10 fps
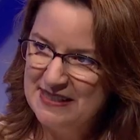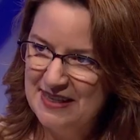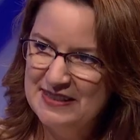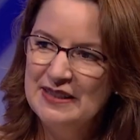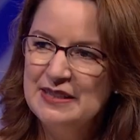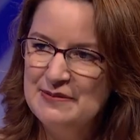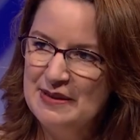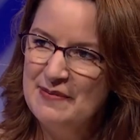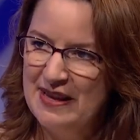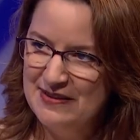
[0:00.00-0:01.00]
talked a little bit
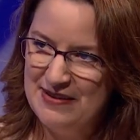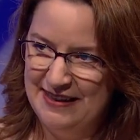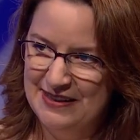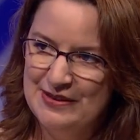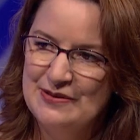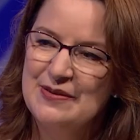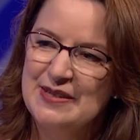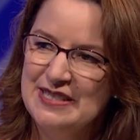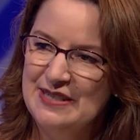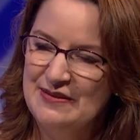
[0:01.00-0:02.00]
about the fact that you're
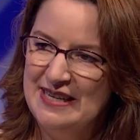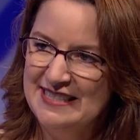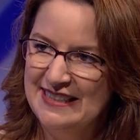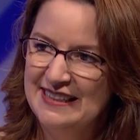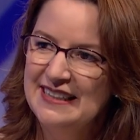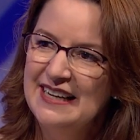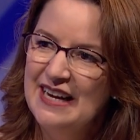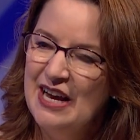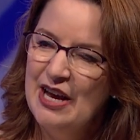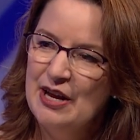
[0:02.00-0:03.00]
4th
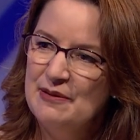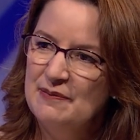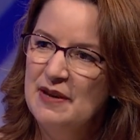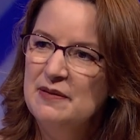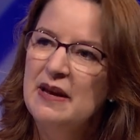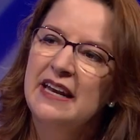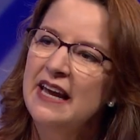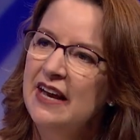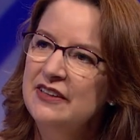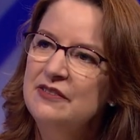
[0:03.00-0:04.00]
generation, and
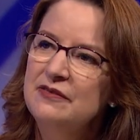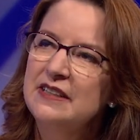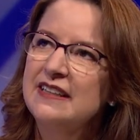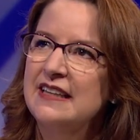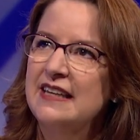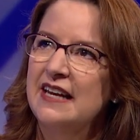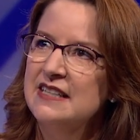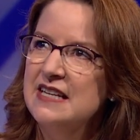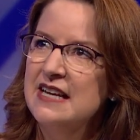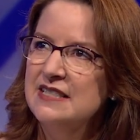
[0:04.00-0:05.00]
how do you feel that
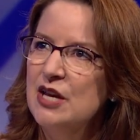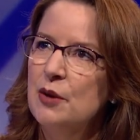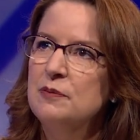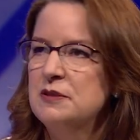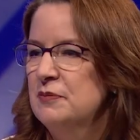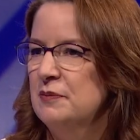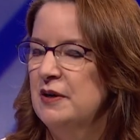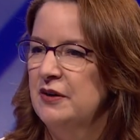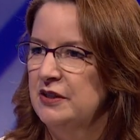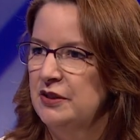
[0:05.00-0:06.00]
has helped
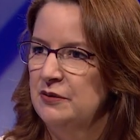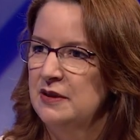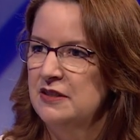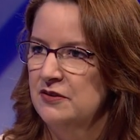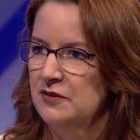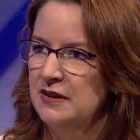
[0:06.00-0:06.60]
prepare you in your